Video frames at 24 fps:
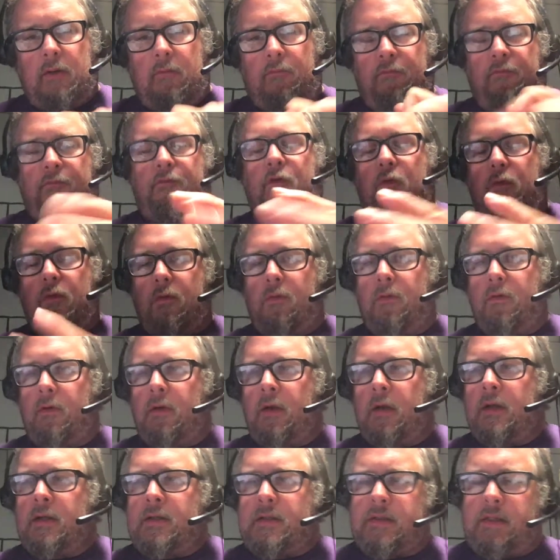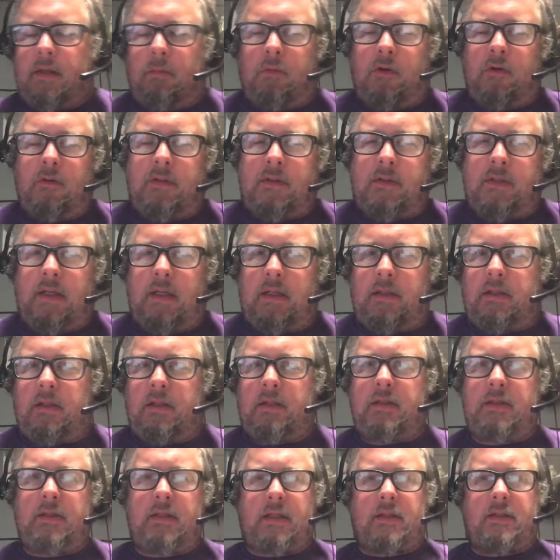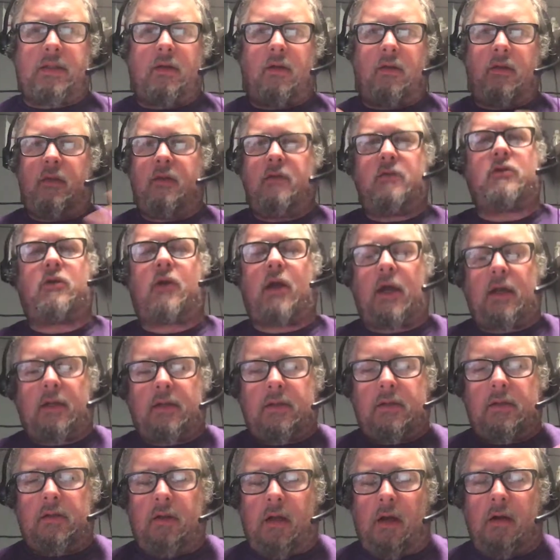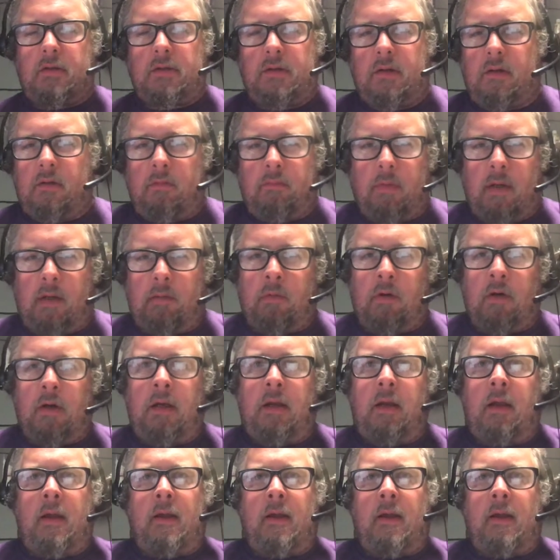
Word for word: four summarizations that's on the track to long term memory.